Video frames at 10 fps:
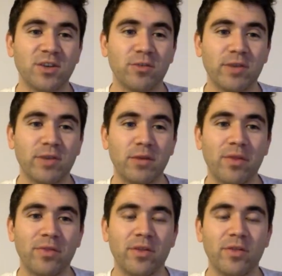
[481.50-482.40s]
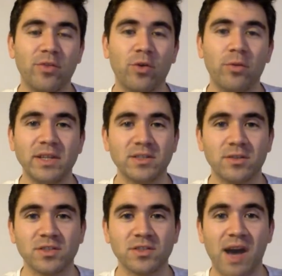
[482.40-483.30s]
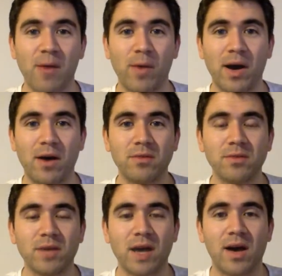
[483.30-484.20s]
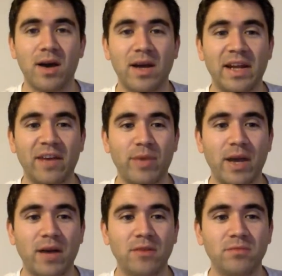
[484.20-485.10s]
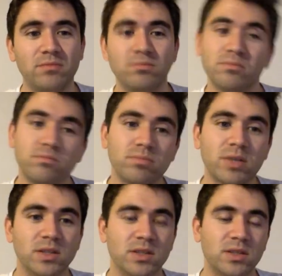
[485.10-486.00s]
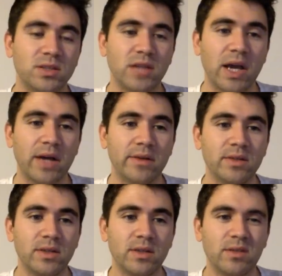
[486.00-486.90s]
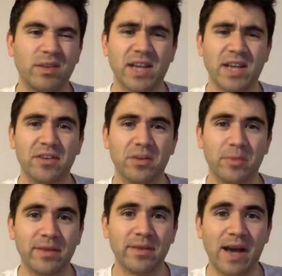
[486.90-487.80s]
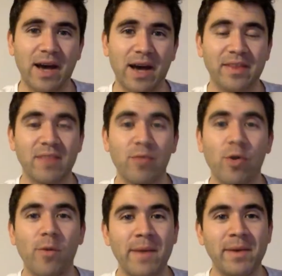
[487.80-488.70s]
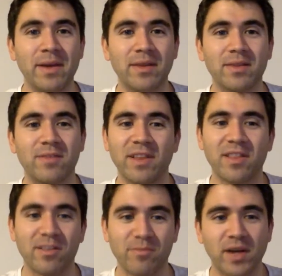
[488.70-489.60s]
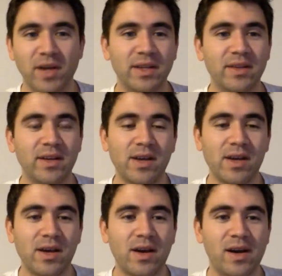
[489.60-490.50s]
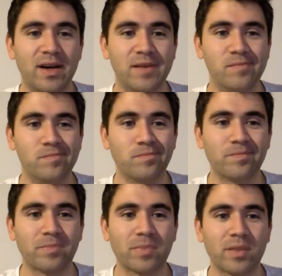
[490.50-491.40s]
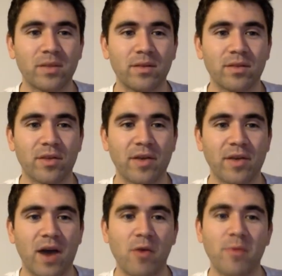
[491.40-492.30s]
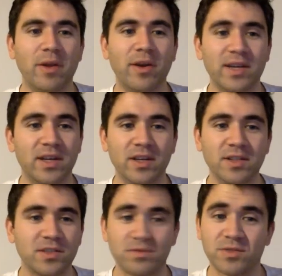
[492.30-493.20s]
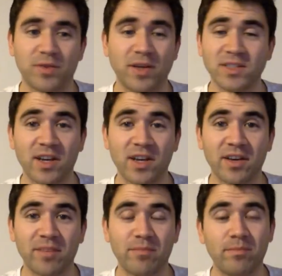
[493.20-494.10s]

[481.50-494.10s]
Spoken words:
not really one that normally scores that well in FPL because, yeah, well, he's getting on a bit. And he's more maybe defensive-minded. So yeah, I won't be looking at Schweinsteiger.